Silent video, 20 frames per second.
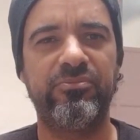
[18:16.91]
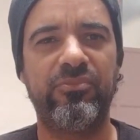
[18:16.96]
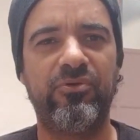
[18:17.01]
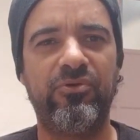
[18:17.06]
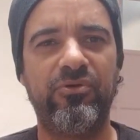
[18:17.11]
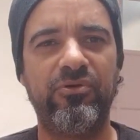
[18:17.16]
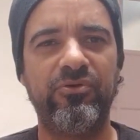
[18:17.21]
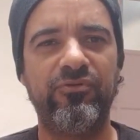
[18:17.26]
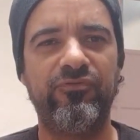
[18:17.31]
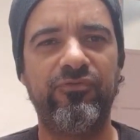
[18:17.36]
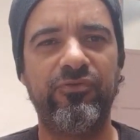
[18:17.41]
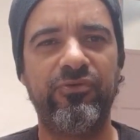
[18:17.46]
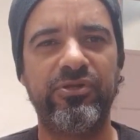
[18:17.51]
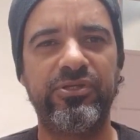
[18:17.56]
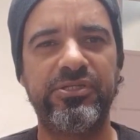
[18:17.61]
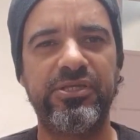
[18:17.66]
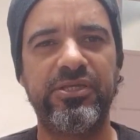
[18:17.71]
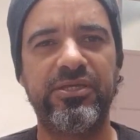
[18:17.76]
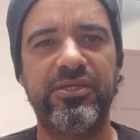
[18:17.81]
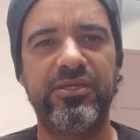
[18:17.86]
or if
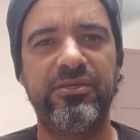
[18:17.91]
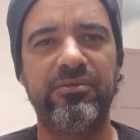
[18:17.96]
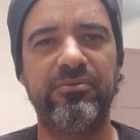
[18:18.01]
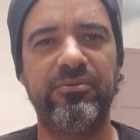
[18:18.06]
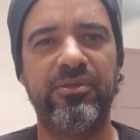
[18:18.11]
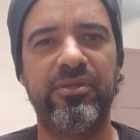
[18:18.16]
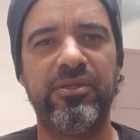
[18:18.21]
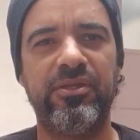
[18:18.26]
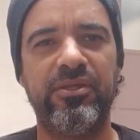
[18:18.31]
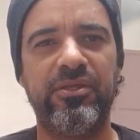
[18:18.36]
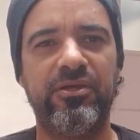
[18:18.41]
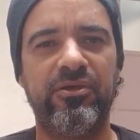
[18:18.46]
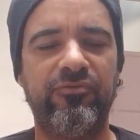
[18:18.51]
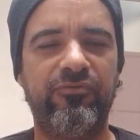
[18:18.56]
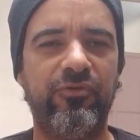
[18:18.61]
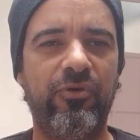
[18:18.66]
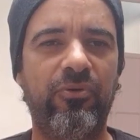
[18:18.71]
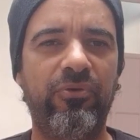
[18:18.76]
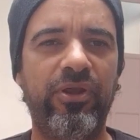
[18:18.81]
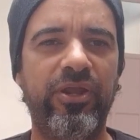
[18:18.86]

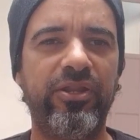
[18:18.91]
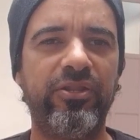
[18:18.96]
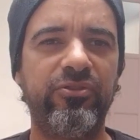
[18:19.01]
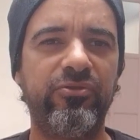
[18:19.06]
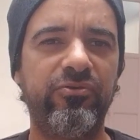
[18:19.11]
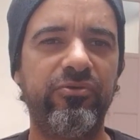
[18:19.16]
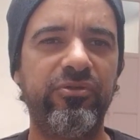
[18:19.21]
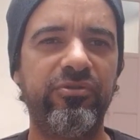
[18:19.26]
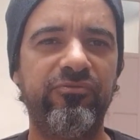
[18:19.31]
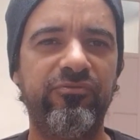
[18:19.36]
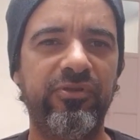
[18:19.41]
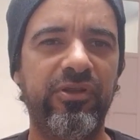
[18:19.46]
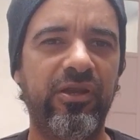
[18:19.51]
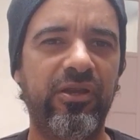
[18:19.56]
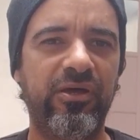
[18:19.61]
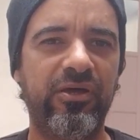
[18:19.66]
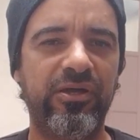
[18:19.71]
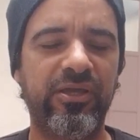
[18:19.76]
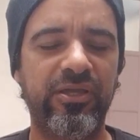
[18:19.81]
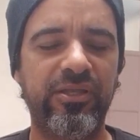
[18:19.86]
you're already doing
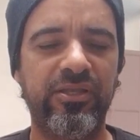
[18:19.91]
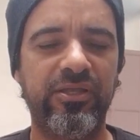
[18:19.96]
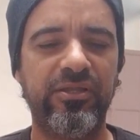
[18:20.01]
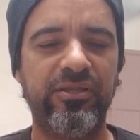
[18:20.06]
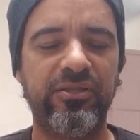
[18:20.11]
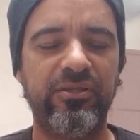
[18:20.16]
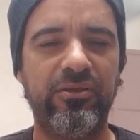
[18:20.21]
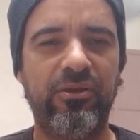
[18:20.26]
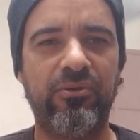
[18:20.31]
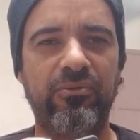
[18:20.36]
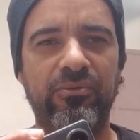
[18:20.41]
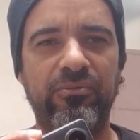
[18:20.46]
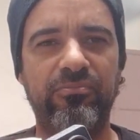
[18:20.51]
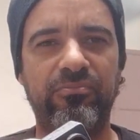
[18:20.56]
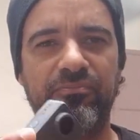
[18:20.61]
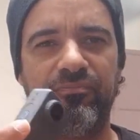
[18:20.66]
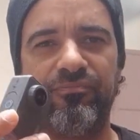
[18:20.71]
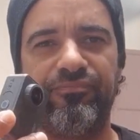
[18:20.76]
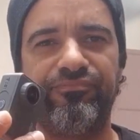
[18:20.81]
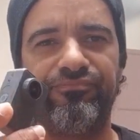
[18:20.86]
vlogging and
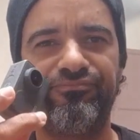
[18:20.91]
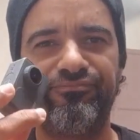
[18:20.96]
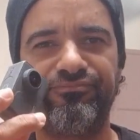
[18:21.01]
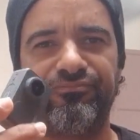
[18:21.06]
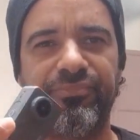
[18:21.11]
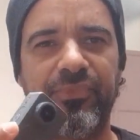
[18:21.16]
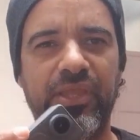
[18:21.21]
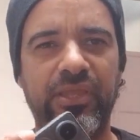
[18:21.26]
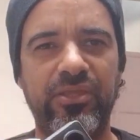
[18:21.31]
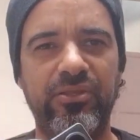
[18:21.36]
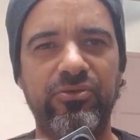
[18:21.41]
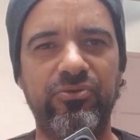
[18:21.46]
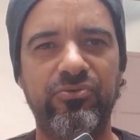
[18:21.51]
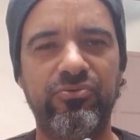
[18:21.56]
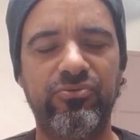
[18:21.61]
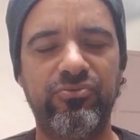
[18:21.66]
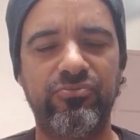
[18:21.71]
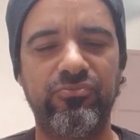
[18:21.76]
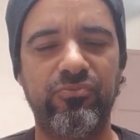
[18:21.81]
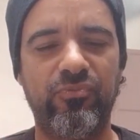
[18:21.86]
you
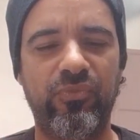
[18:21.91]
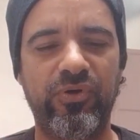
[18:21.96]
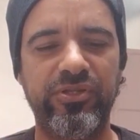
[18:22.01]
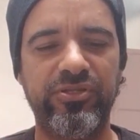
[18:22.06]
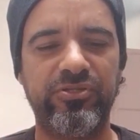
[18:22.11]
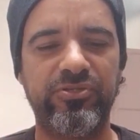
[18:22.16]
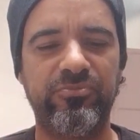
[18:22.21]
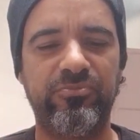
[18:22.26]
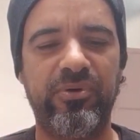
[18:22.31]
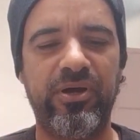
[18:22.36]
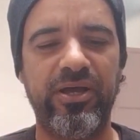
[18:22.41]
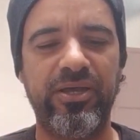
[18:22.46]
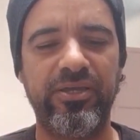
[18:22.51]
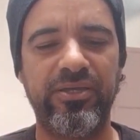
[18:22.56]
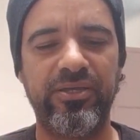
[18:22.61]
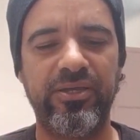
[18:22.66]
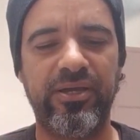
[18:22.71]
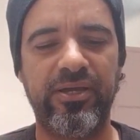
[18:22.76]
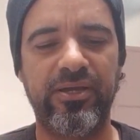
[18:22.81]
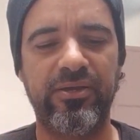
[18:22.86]
wanted to
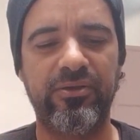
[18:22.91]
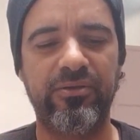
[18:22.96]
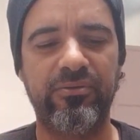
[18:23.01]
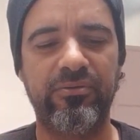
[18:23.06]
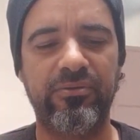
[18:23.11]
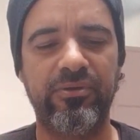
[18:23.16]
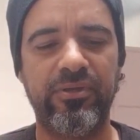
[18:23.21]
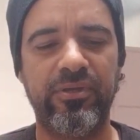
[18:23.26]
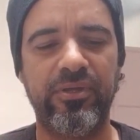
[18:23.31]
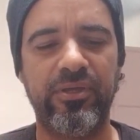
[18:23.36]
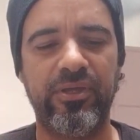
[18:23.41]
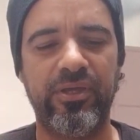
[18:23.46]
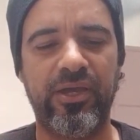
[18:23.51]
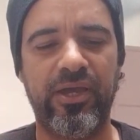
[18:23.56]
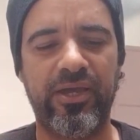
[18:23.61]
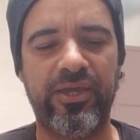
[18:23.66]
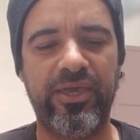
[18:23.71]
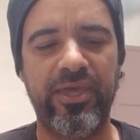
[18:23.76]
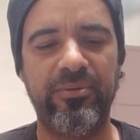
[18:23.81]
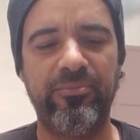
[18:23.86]
buy
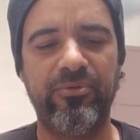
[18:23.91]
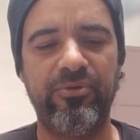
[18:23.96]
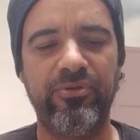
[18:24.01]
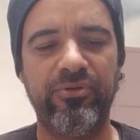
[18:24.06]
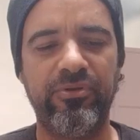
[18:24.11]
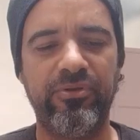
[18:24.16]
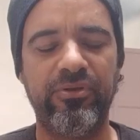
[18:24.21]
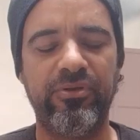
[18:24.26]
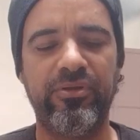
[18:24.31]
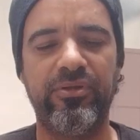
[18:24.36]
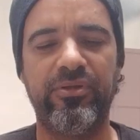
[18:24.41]
a camera,